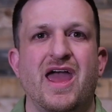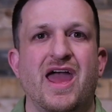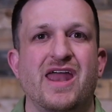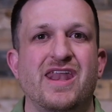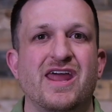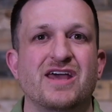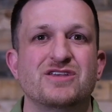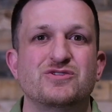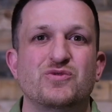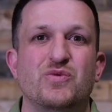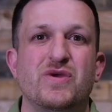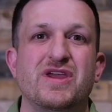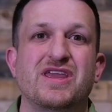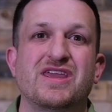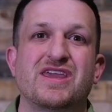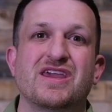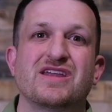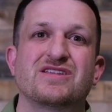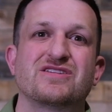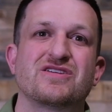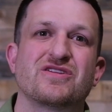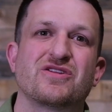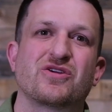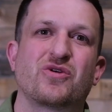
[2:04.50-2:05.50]
And as we
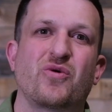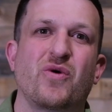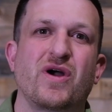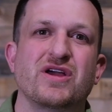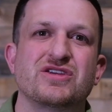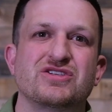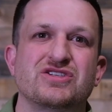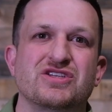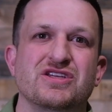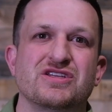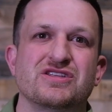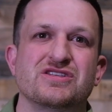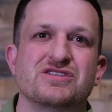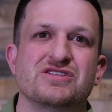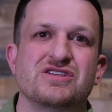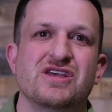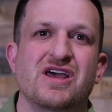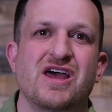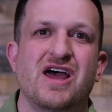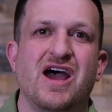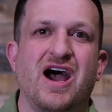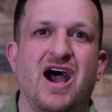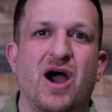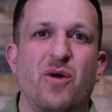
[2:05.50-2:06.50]
get to the questions,
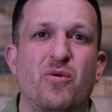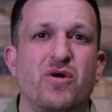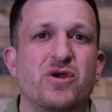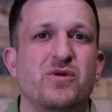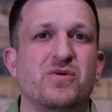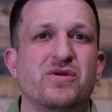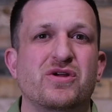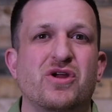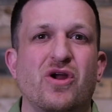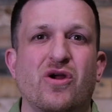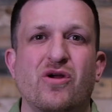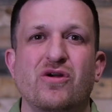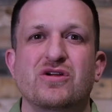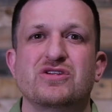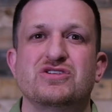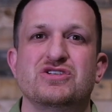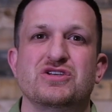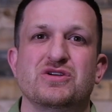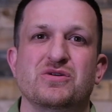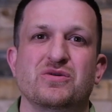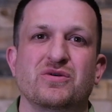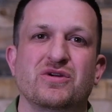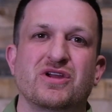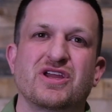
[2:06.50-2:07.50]
I want to encourage
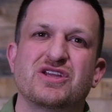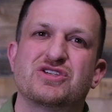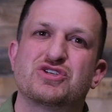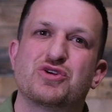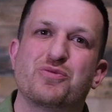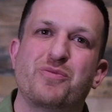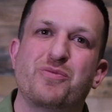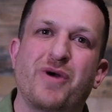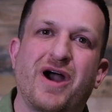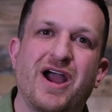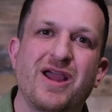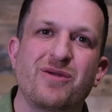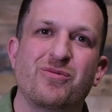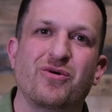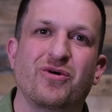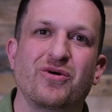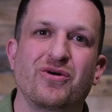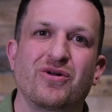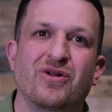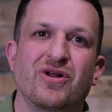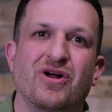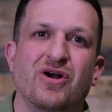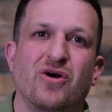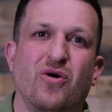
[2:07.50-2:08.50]
you get your Bible
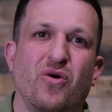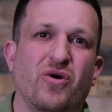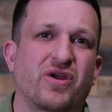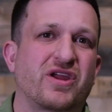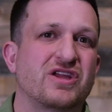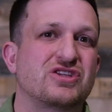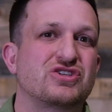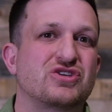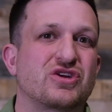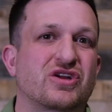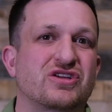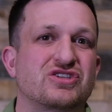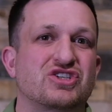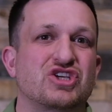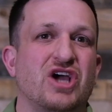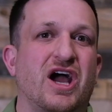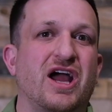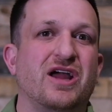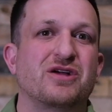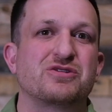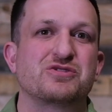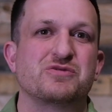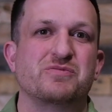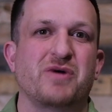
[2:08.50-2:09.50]
or get your
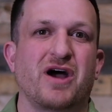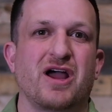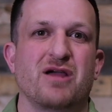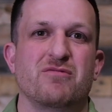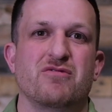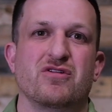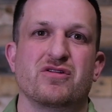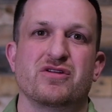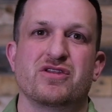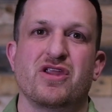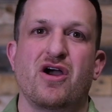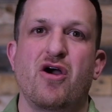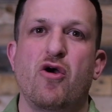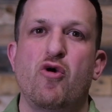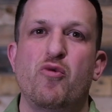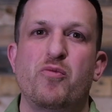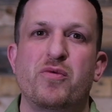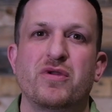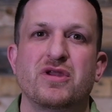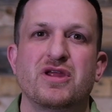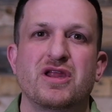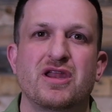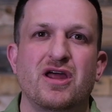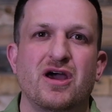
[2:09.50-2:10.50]
child's Bible and
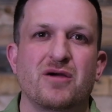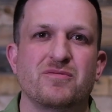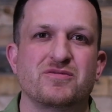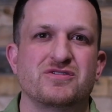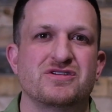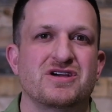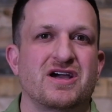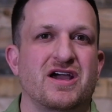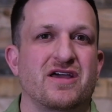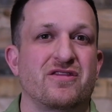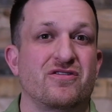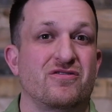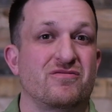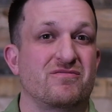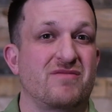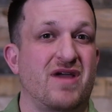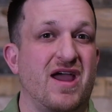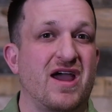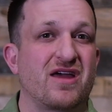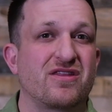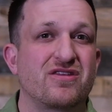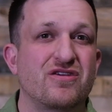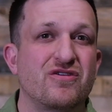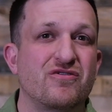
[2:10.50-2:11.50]
open it up to either
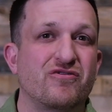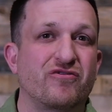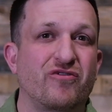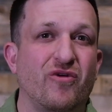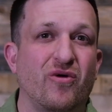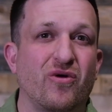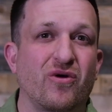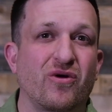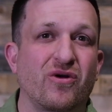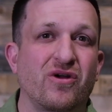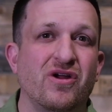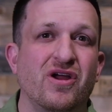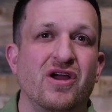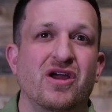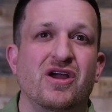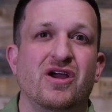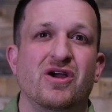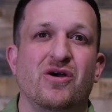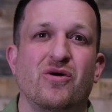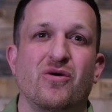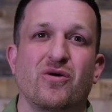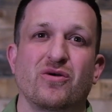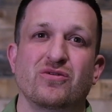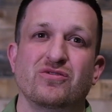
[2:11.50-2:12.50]
Matthew 4
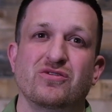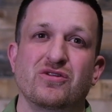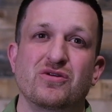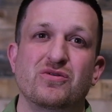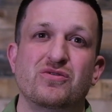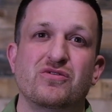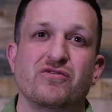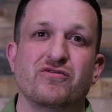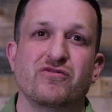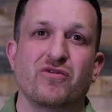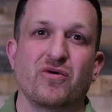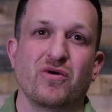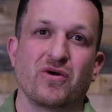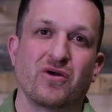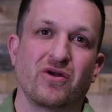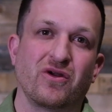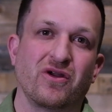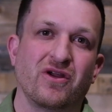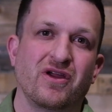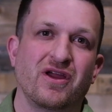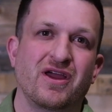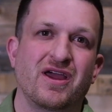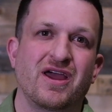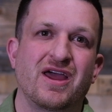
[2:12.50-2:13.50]
or Luke
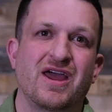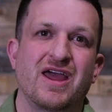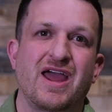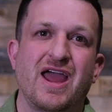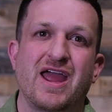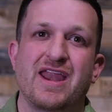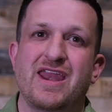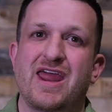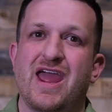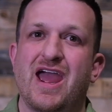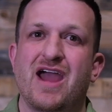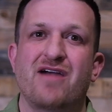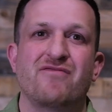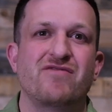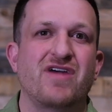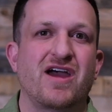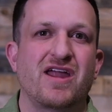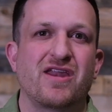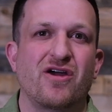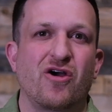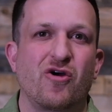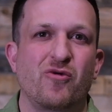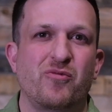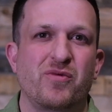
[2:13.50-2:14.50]
4 and have
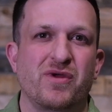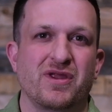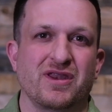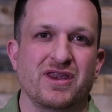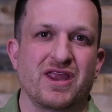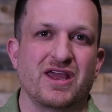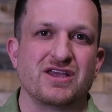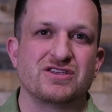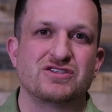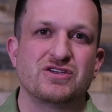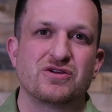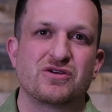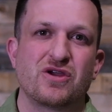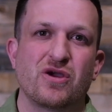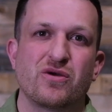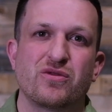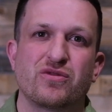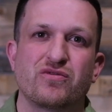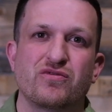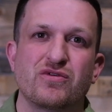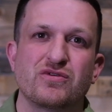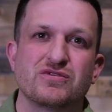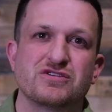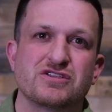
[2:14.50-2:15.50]
that open as you go
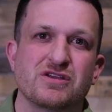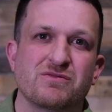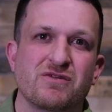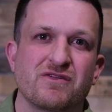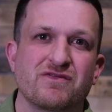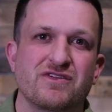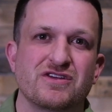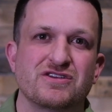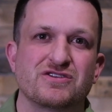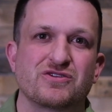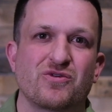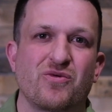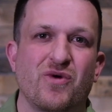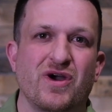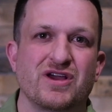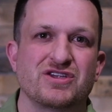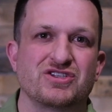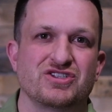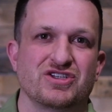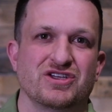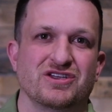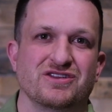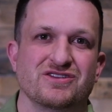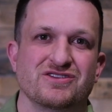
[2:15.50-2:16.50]
through some of these
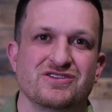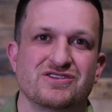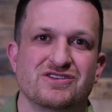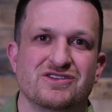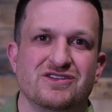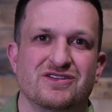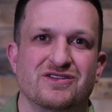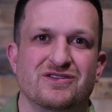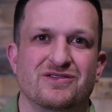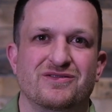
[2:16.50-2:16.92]
questions.